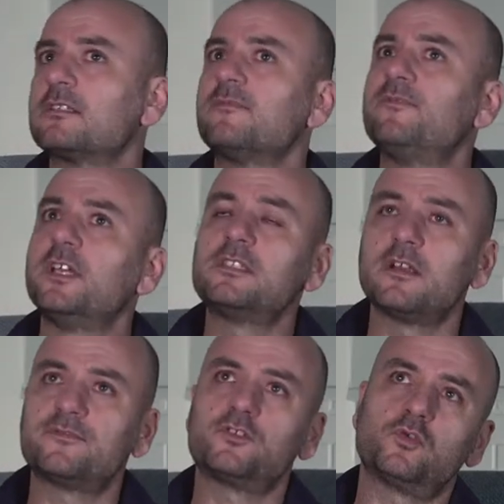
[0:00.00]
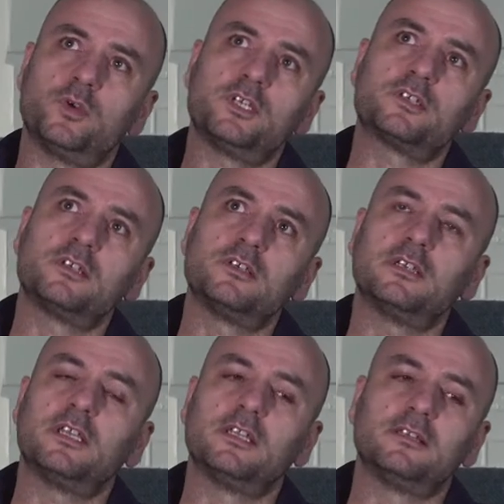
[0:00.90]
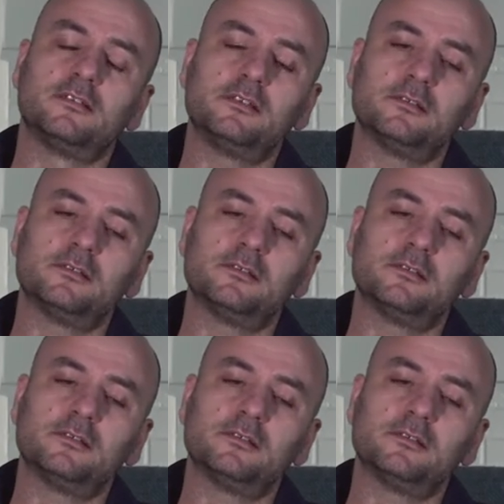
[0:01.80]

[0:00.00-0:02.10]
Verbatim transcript: very tough situation. And